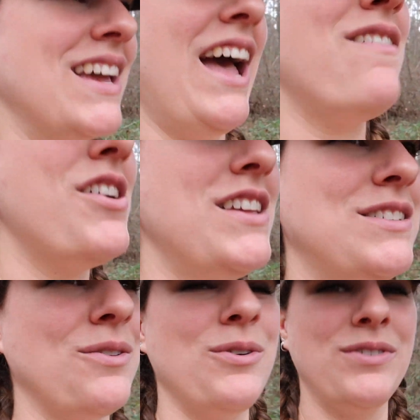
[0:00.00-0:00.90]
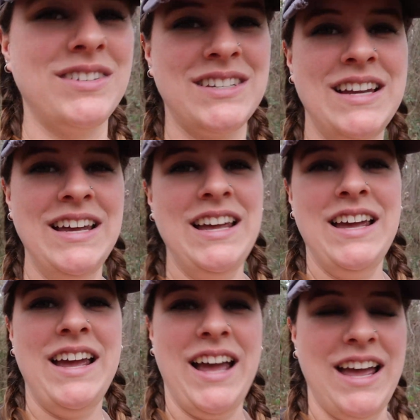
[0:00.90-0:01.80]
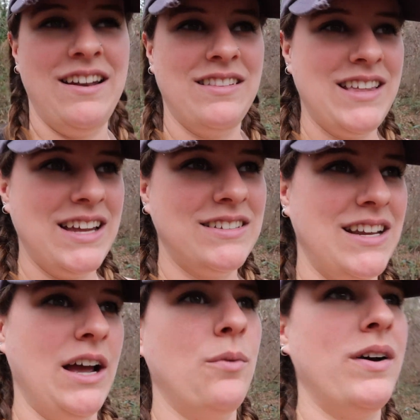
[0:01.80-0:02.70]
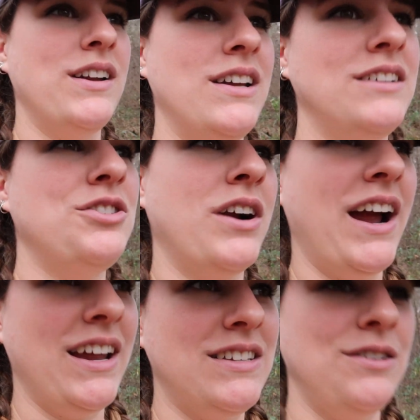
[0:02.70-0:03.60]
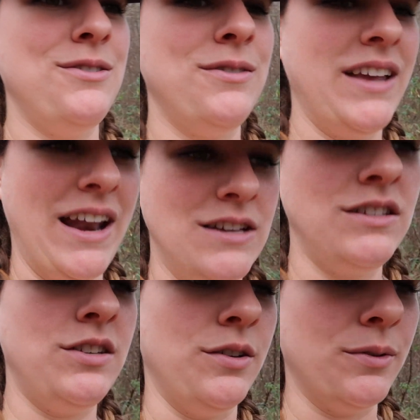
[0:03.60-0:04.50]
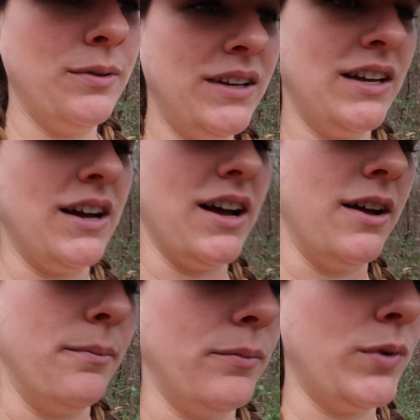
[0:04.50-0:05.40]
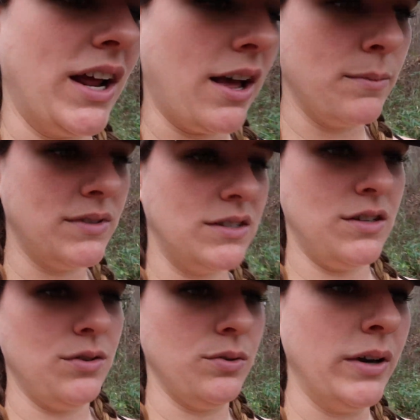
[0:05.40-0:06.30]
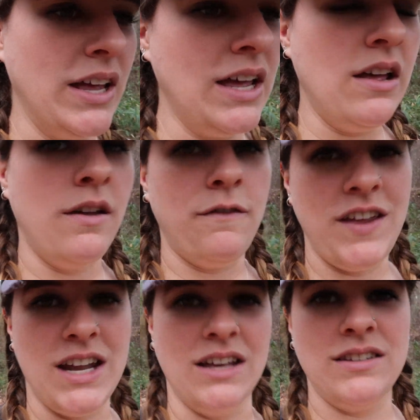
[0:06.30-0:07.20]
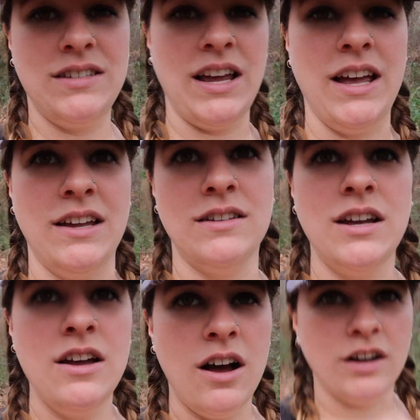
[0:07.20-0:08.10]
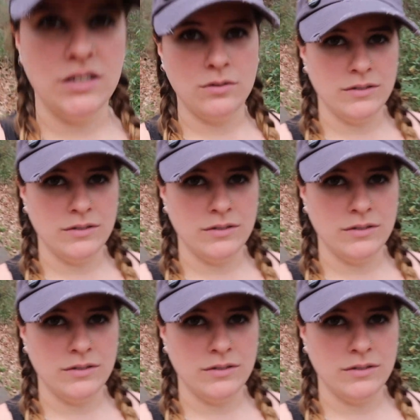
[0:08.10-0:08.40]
have all these goals and things that I want to try to get into when it comes to fitness, and also